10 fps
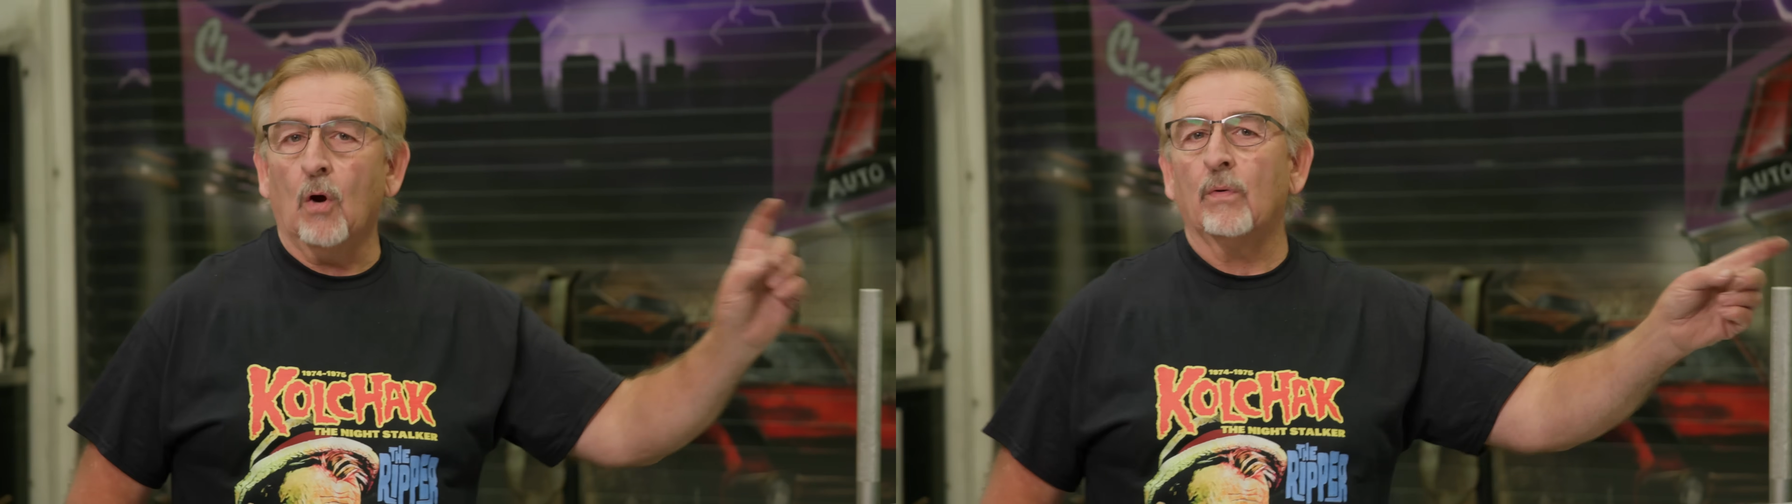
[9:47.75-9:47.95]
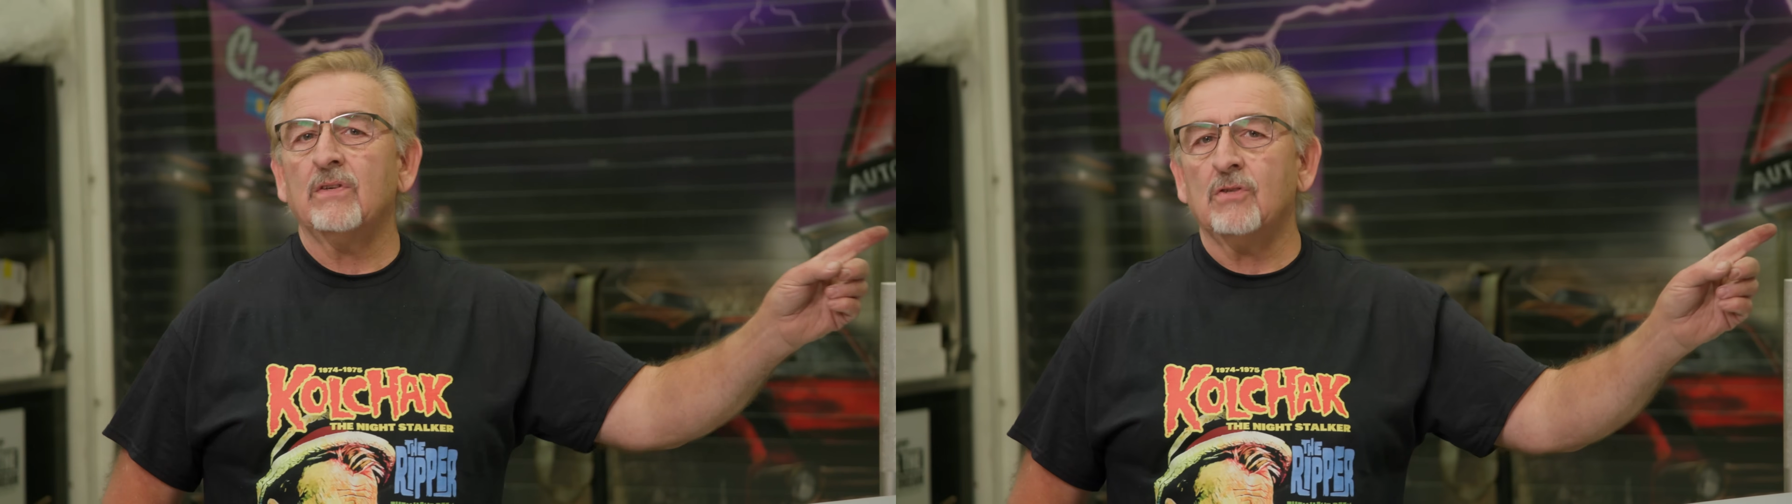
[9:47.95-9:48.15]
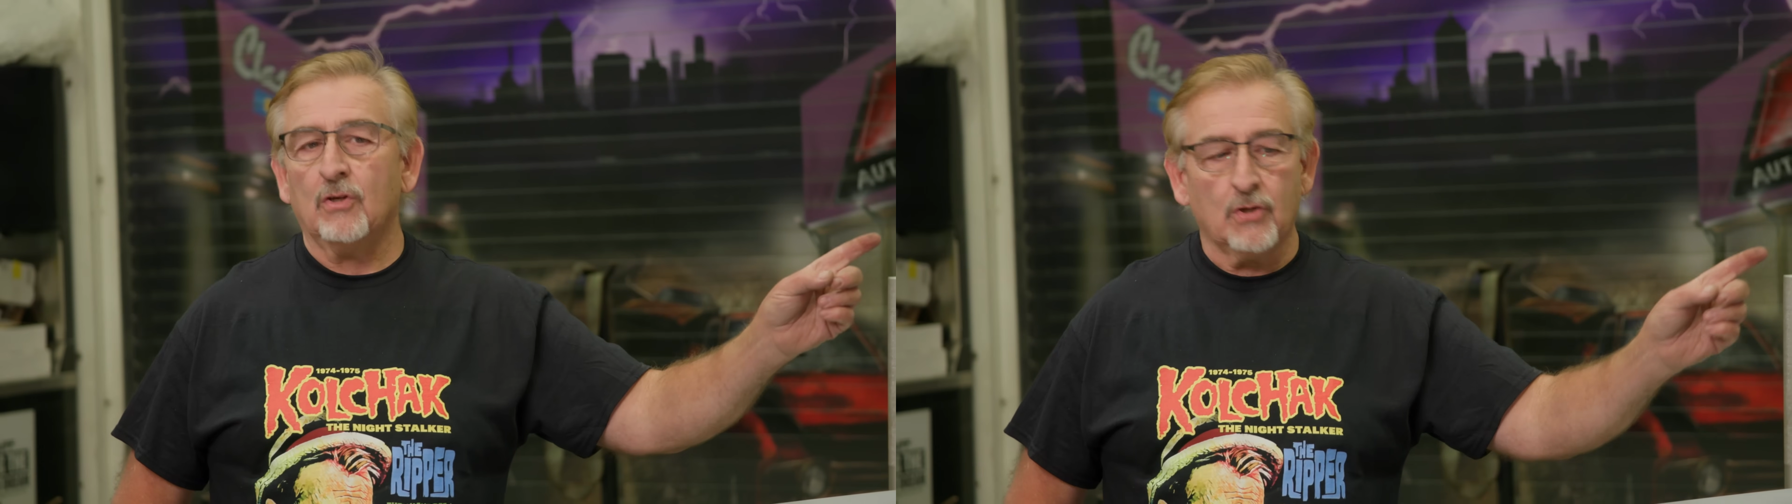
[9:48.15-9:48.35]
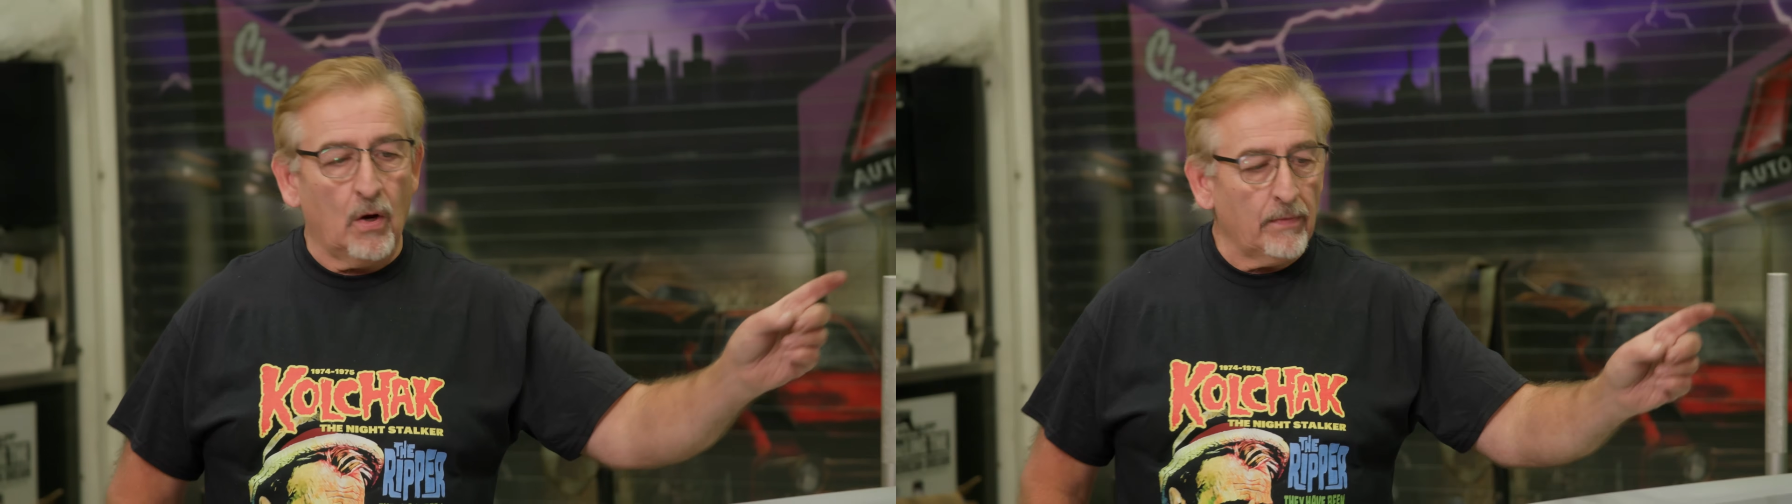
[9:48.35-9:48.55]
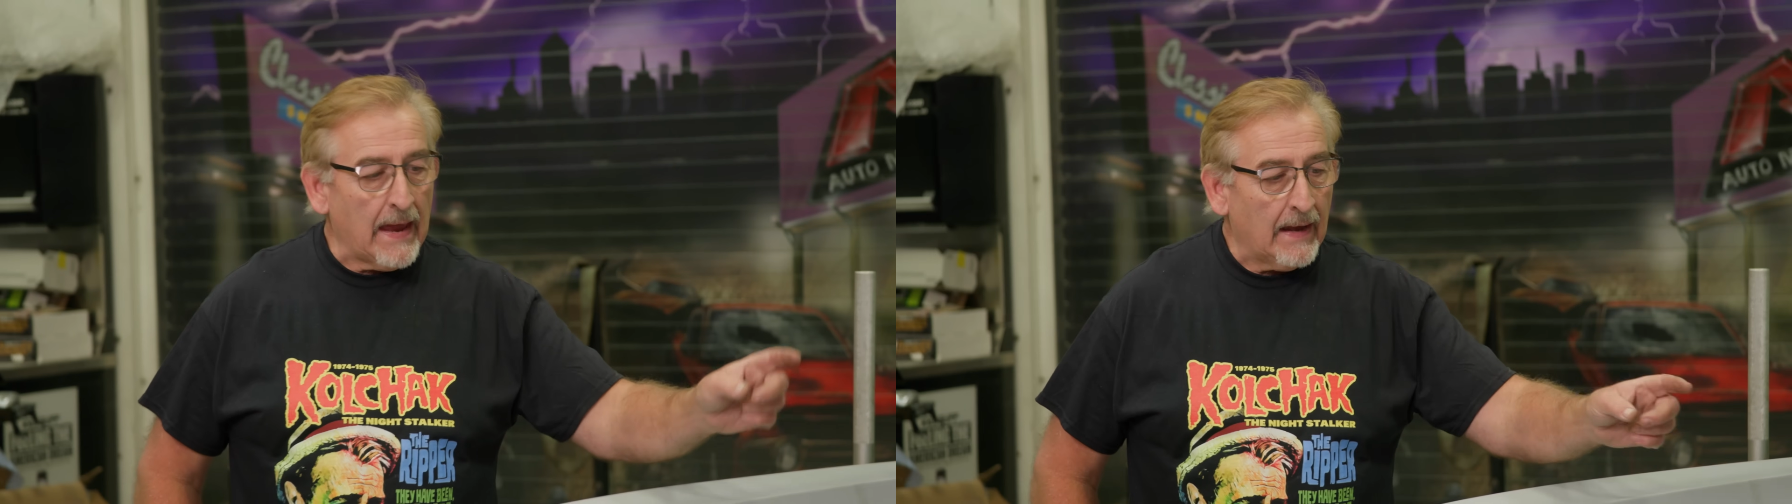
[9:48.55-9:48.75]
reason to
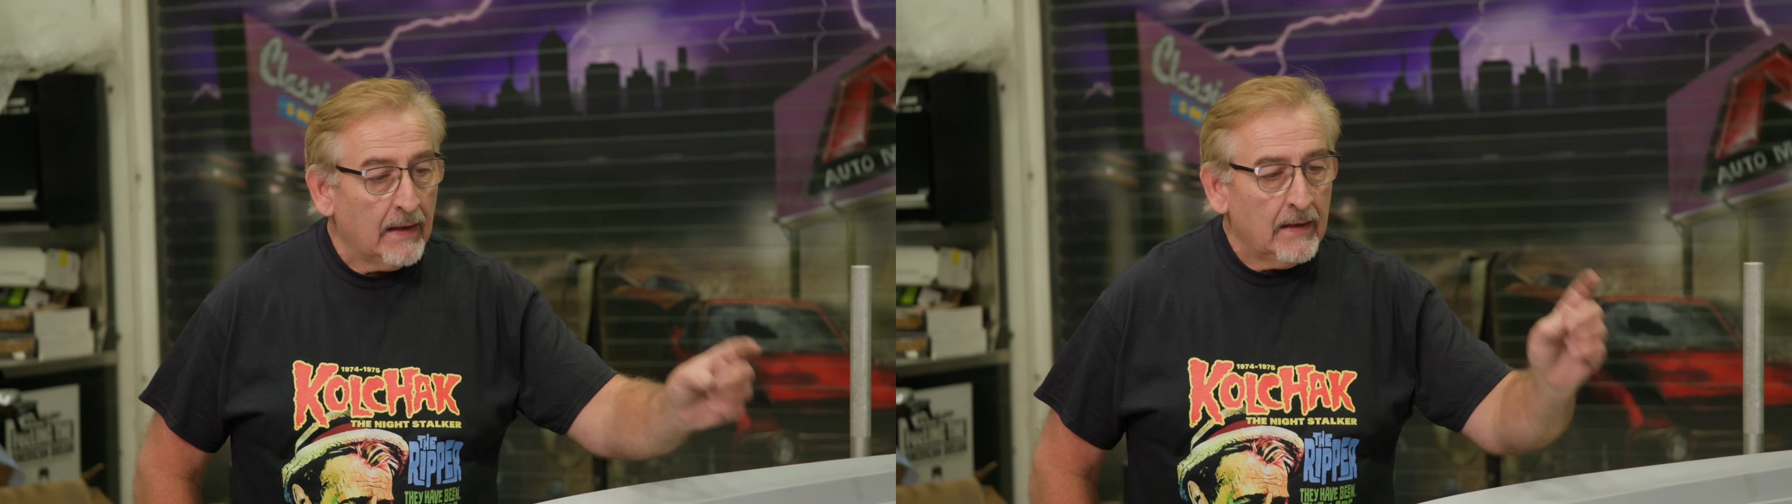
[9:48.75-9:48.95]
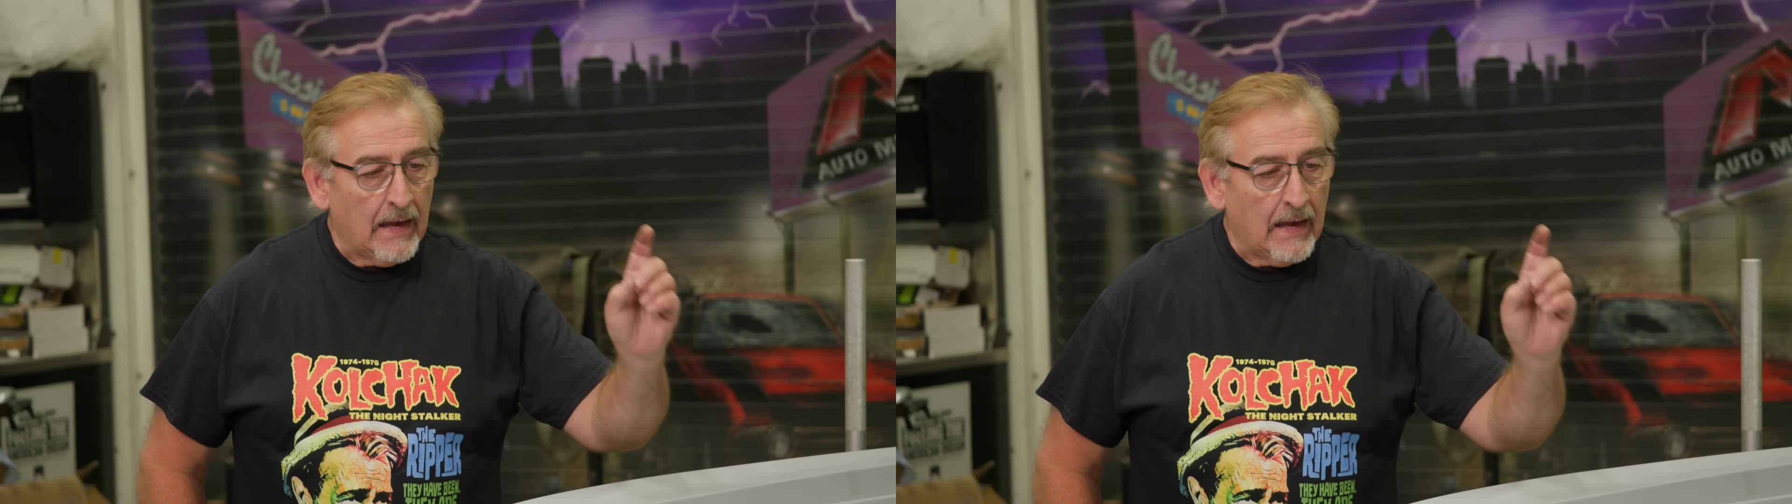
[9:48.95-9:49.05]
show that.